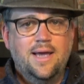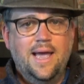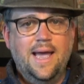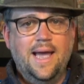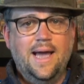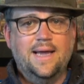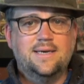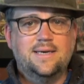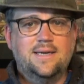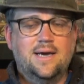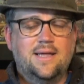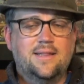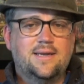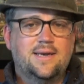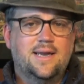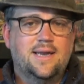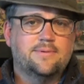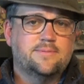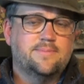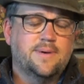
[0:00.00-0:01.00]
and
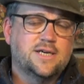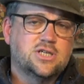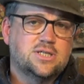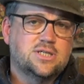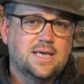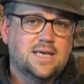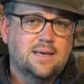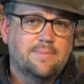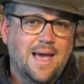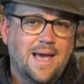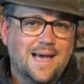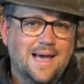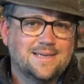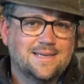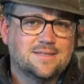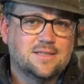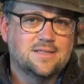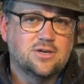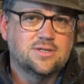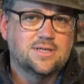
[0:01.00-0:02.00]
the Daps Magic team
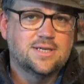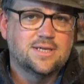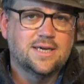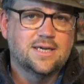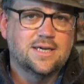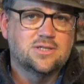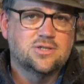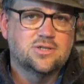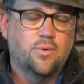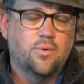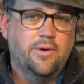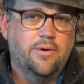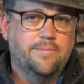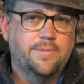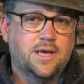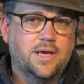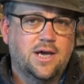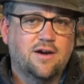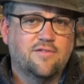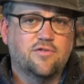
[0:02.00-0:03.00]
has their tickets, so we
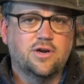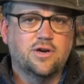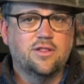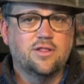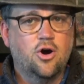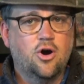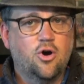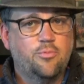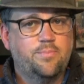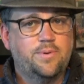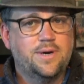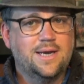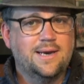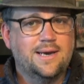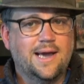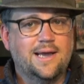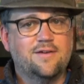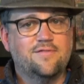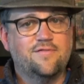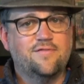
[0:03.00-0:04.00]
will be covering the
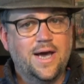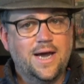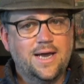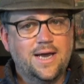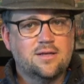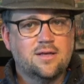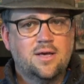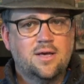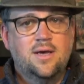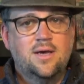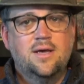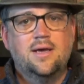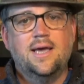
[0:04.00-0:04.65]
opening night of that.